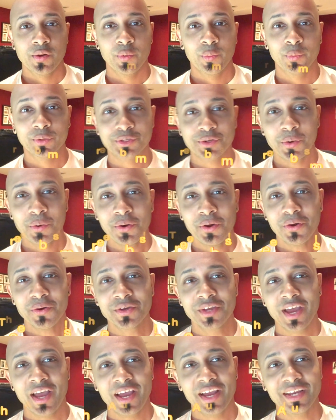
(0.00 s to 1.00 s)
What's going on,
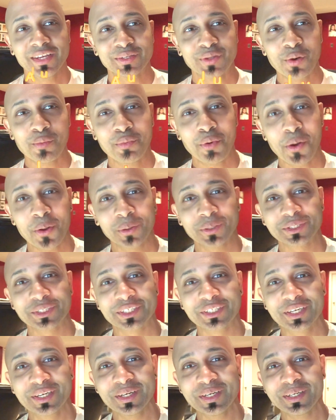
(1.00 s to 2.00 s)
guys? Hope all
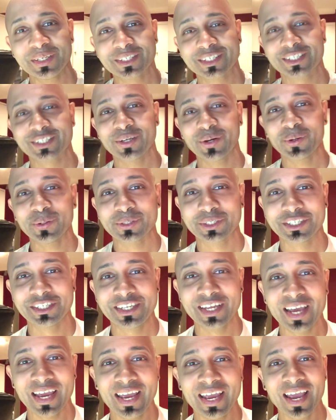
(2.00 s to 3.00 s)
is good. So
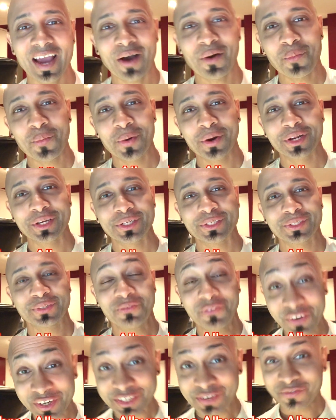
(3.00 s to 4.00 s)
today I want to
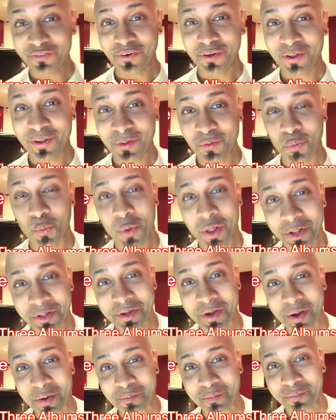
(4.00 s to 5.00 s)
first of all
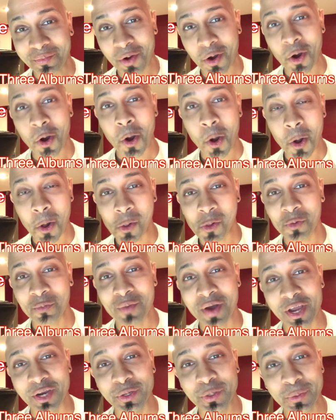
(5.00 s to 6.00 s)
welcome all
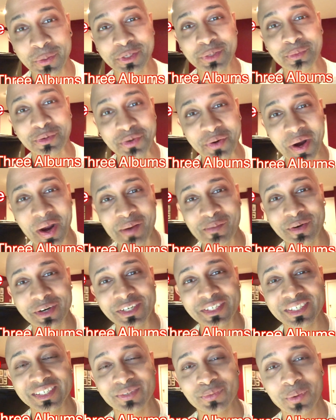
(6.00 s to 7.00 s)
my new
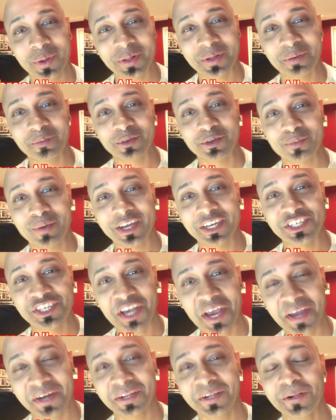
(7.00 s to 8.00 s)
subscribers. Welcome to my
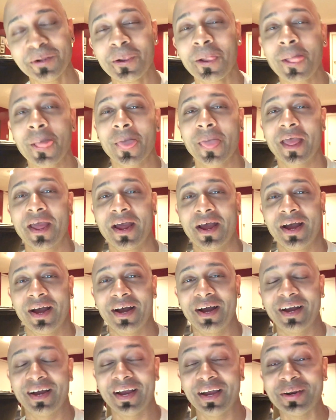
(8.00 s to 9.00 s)
channel.
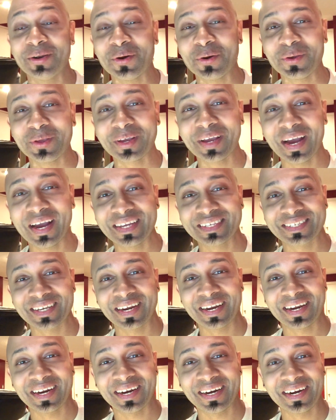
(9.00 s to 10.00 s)
I know you guys
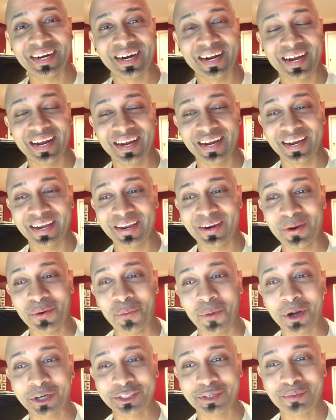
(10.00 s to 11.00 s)
are
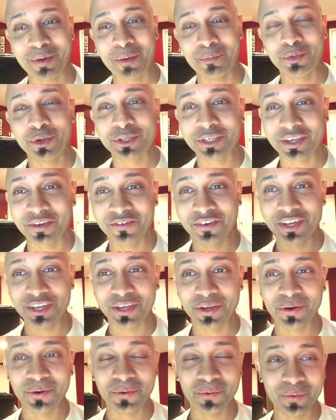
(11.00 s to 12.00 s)
watching my music
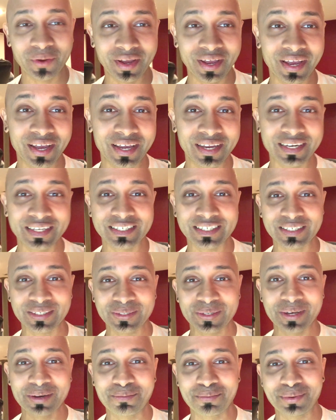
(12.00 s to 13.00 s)
video and it's
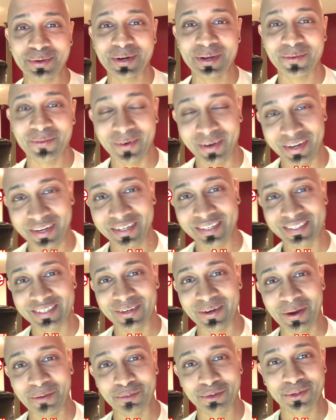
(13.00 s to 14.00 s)
doing pretty well.
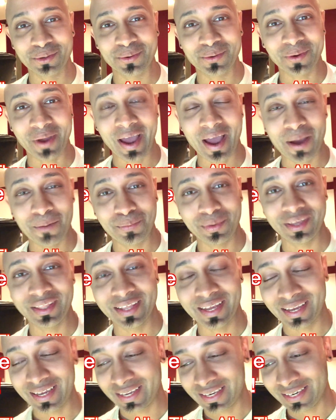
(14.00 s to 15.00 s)
So I'm so happy
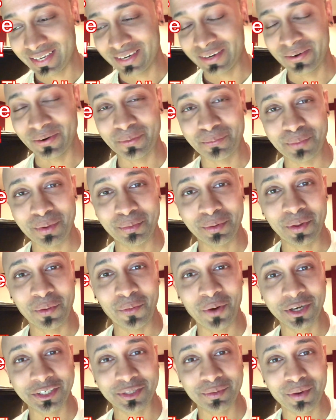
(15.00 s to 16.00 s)
that people are
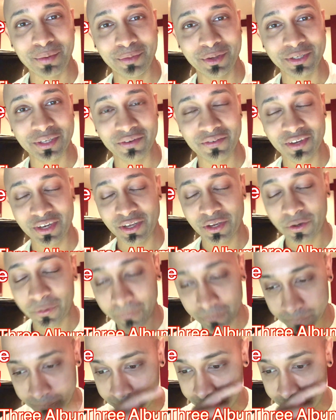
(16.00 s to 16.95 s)
watching my music video.